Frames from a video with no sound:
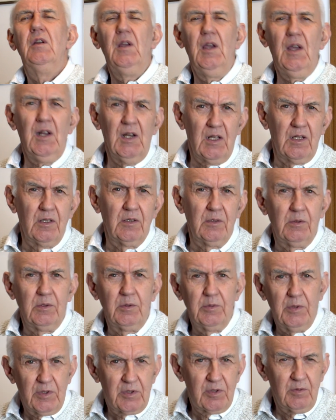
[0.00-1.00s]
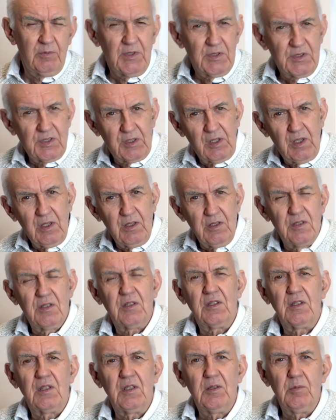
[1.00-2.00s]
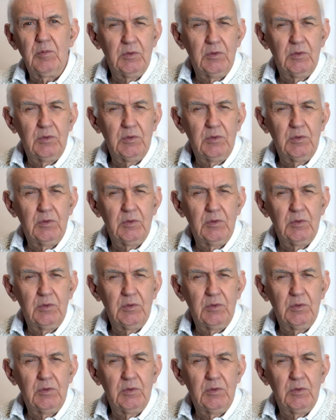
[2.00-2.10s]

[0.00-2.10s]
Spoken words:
Hello and welcome once again to the